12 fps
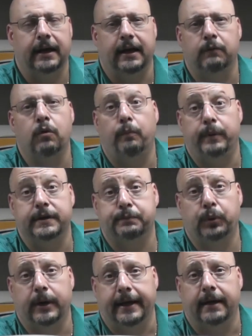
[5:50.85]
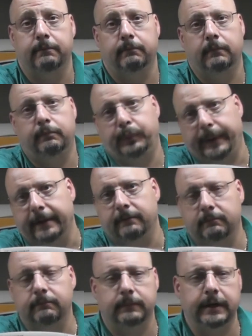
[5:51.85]
It won't be as pretty, but
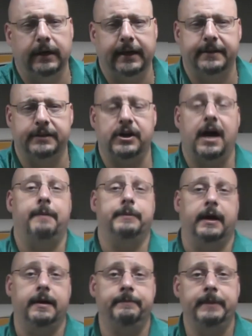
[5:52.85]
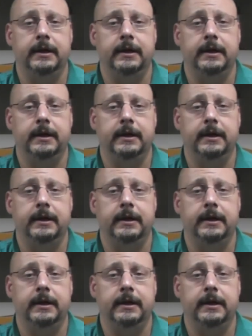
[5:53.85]
it'll get the job done.